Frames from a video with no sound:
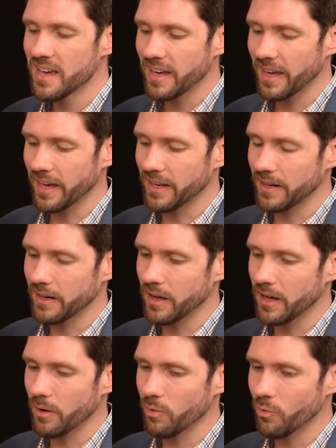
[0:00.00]
And
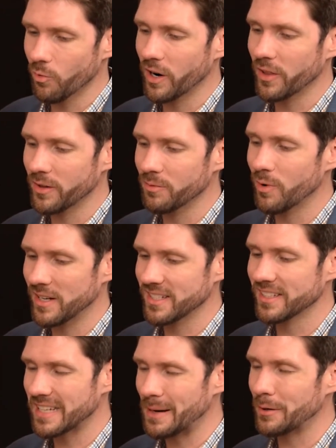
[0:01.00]
one of the
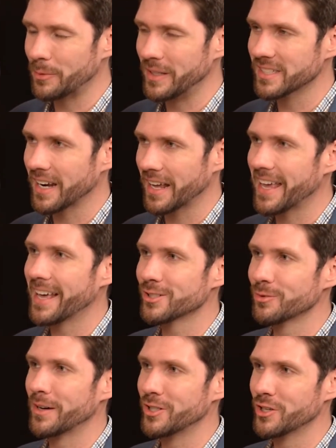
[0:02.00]
residents came up to me and said, I
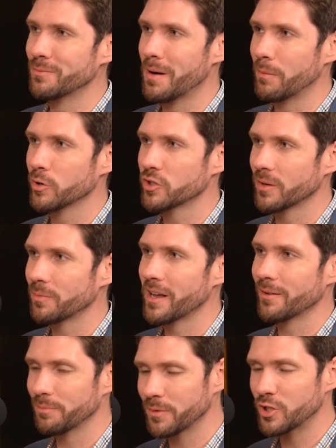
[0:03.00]
canceled my gym membership.
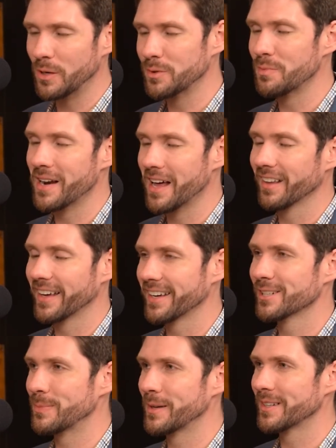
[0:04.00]
Now, the gyms may not like
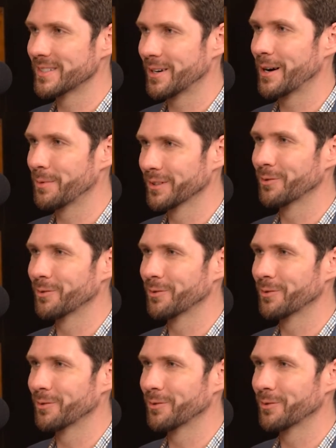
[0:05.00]
us because they're able to